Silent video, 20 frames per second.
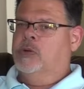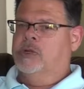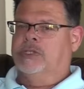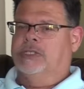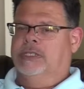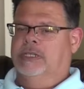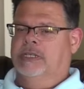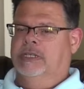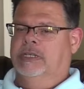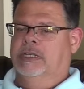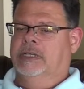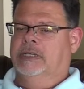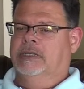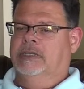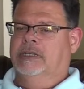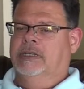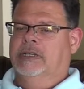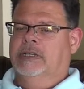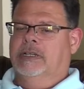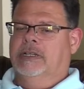seeing
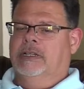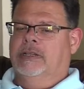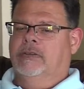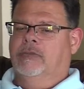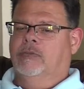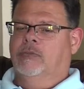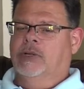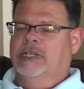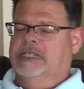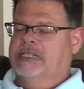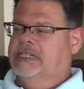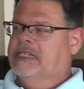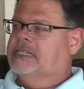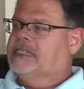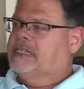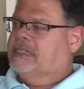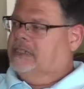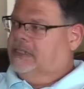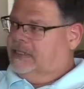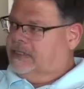
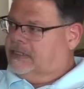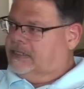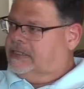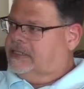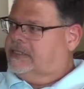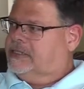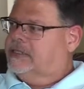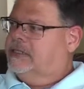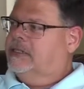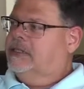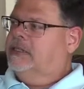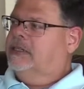resistance